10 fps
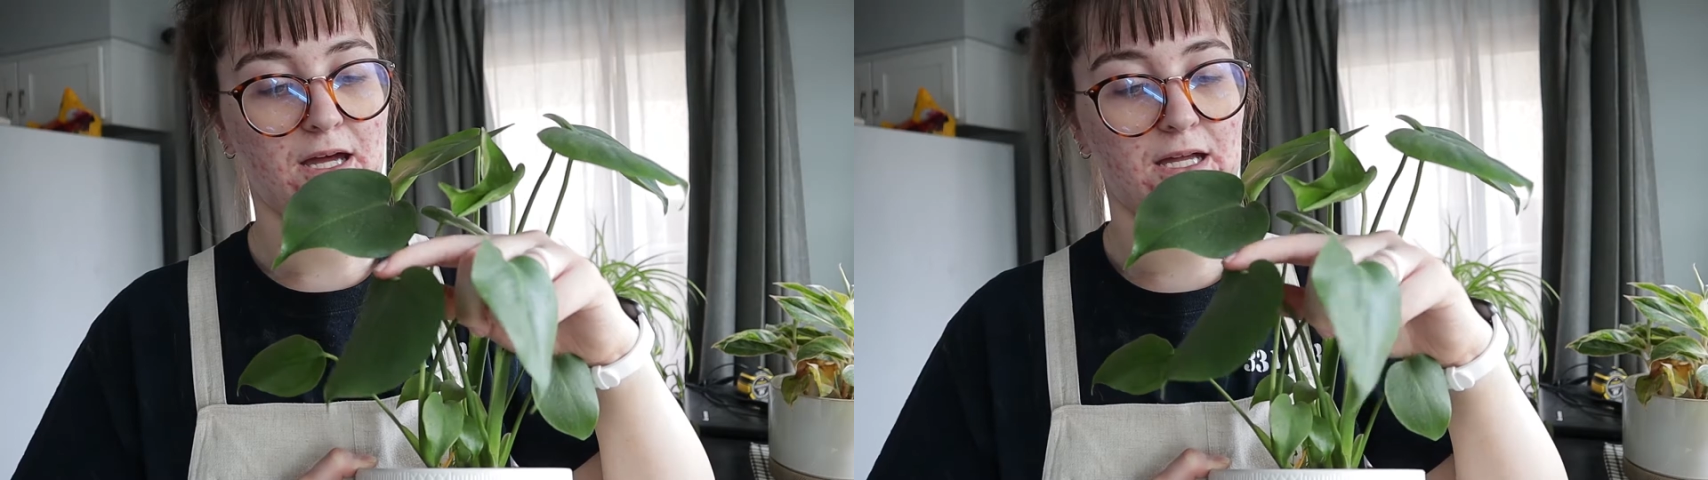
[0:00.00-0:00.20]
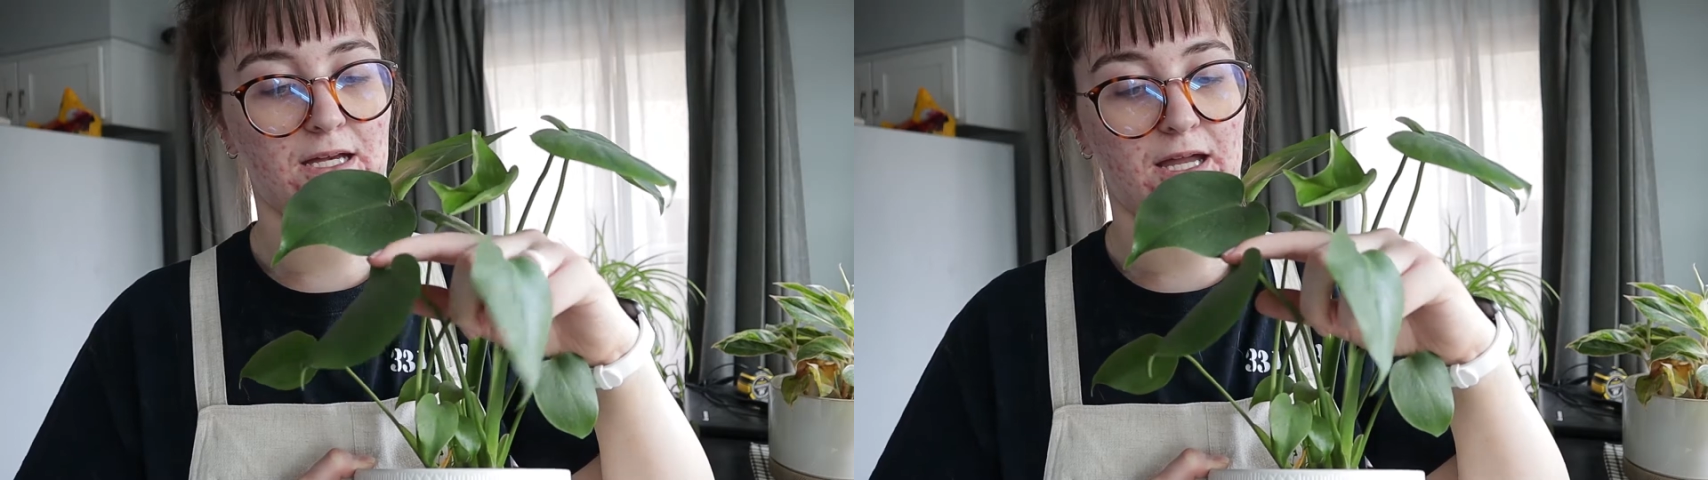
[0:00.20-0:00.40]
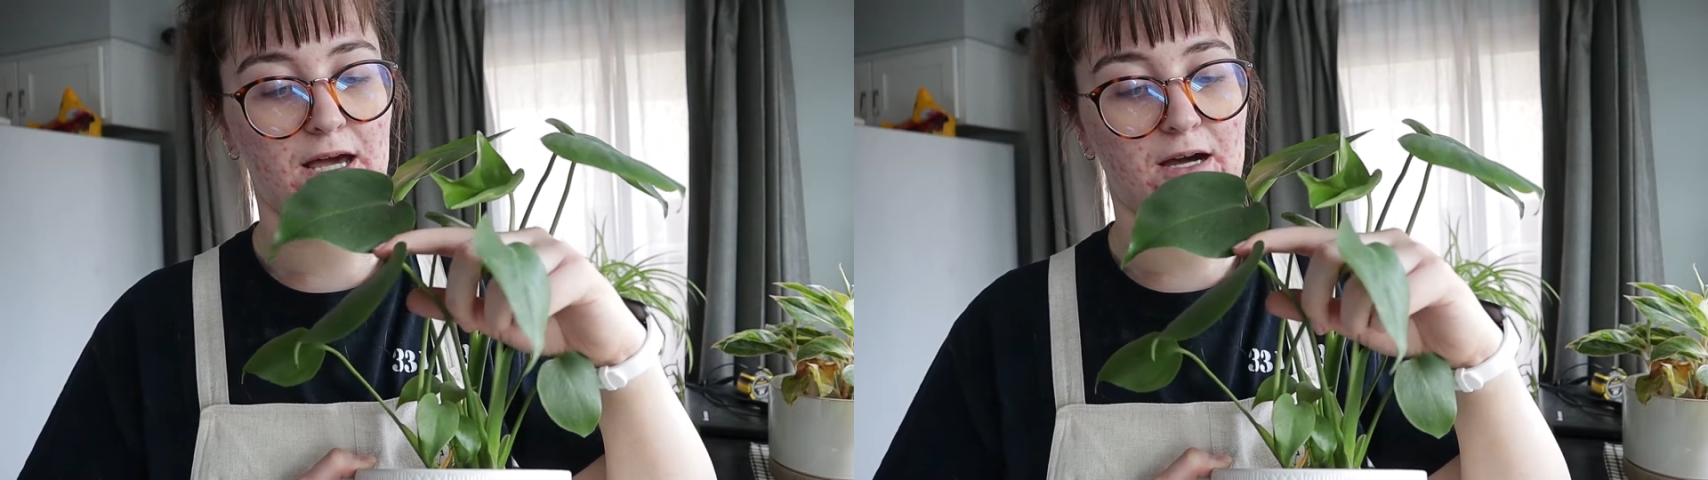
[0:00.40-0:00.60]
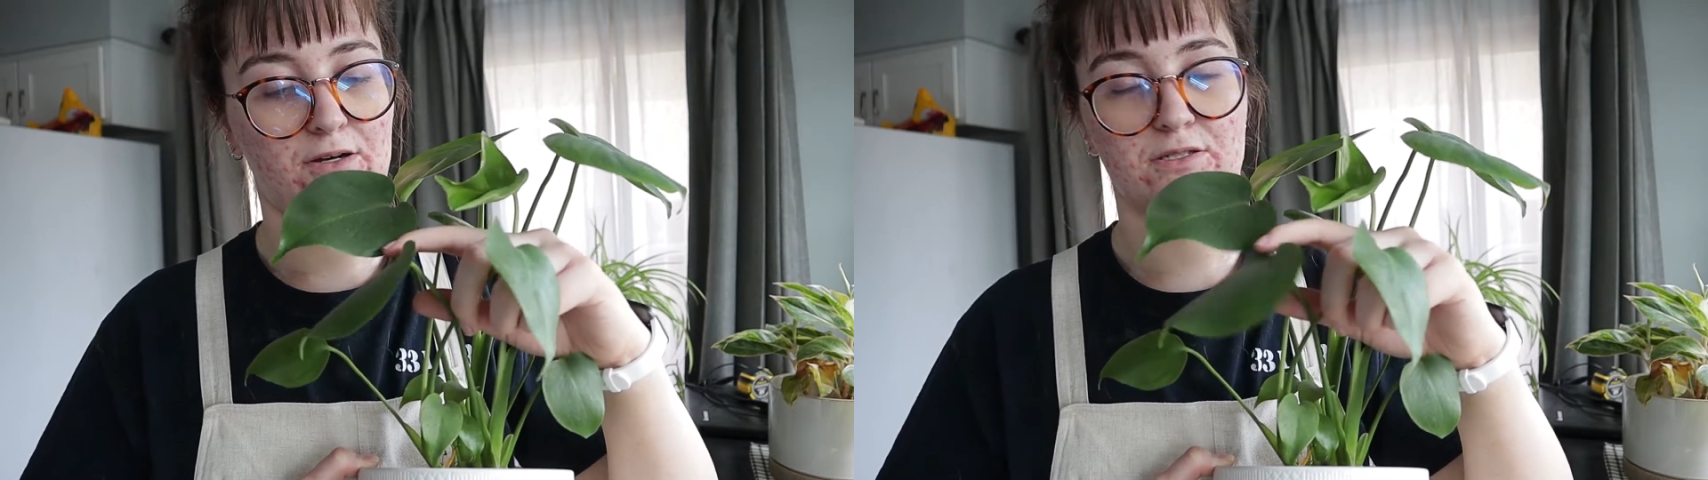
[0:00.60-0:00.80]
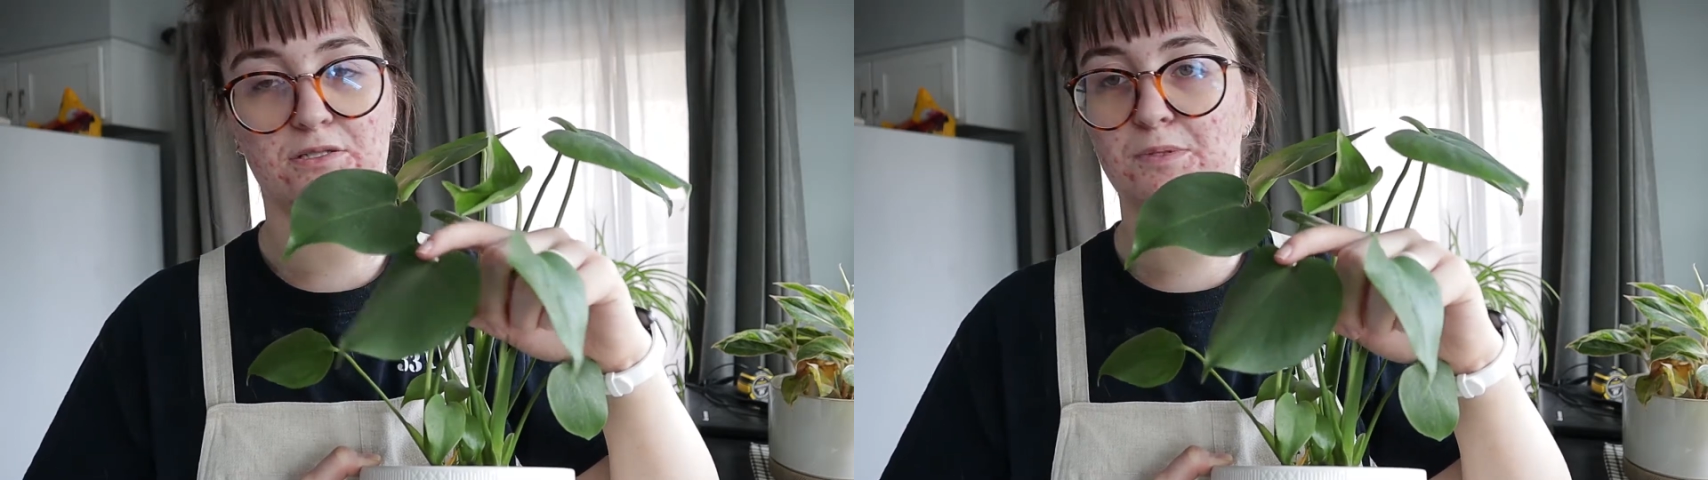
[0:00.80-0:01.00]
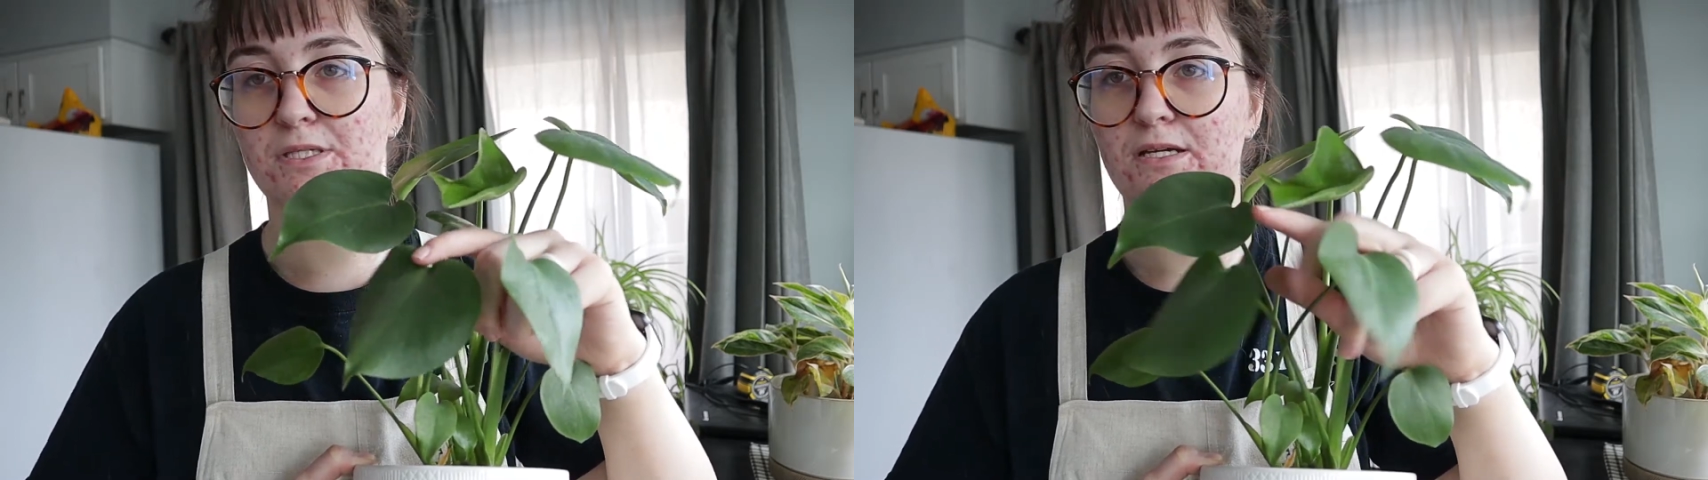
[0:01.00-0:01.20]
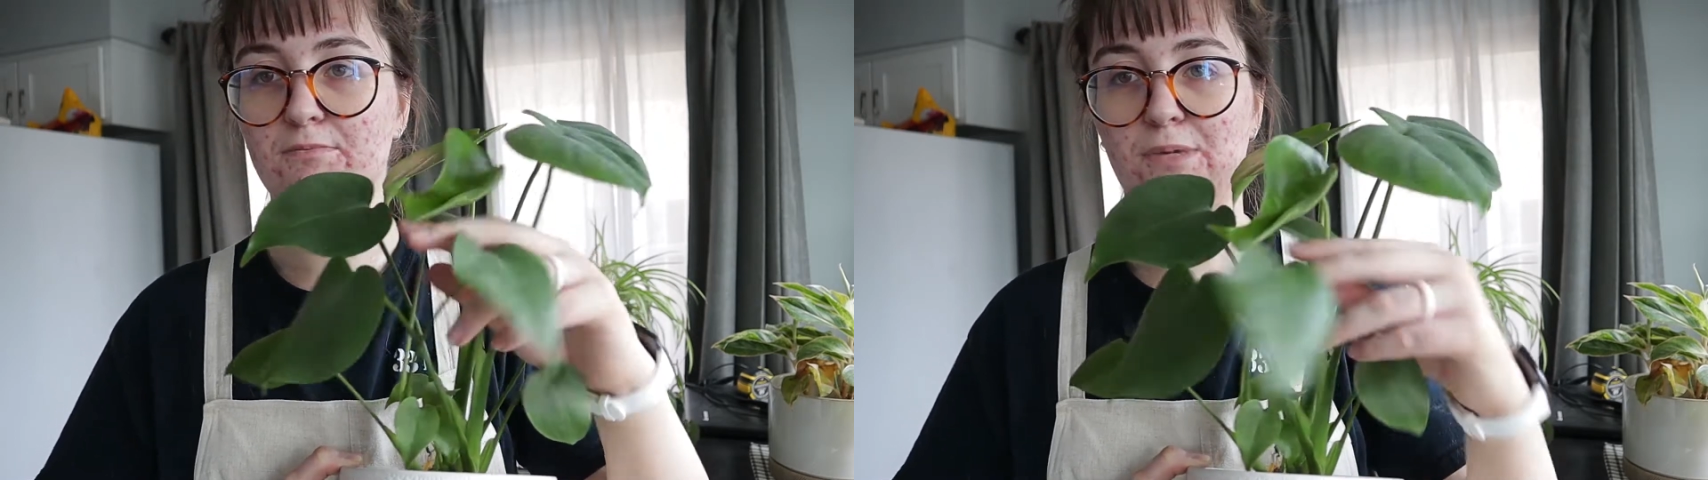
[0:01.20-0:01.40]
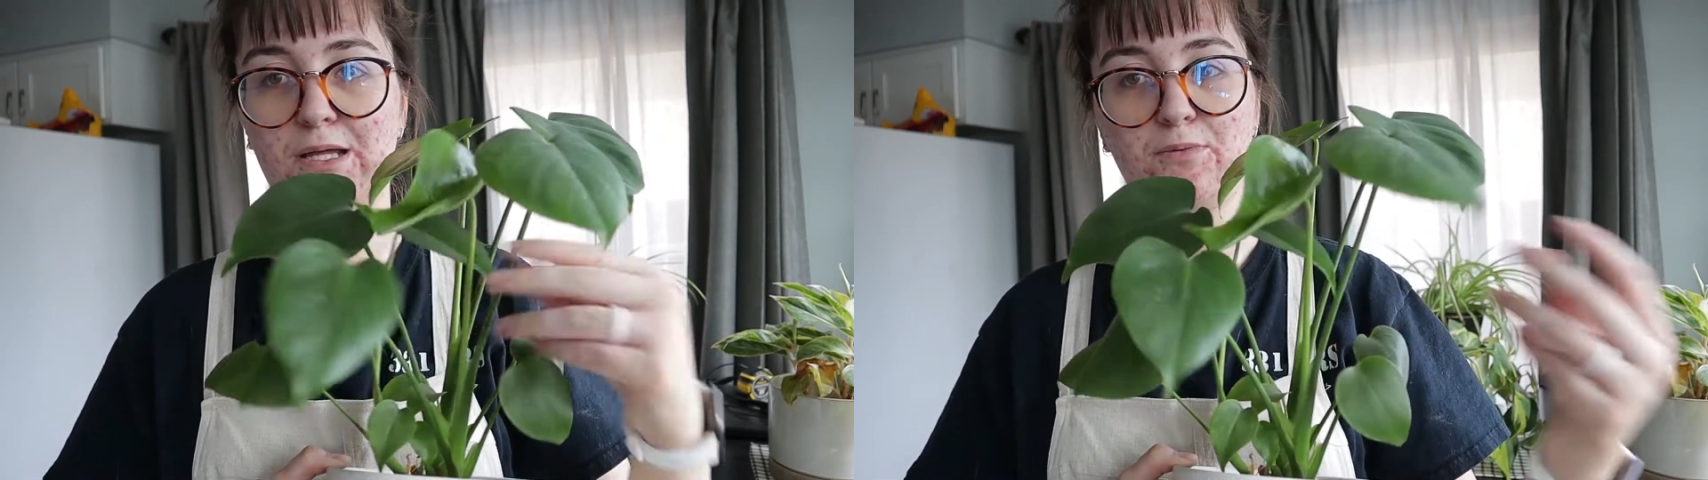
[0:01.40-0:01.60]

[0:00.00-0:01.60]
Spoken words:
And now he's been sitting by the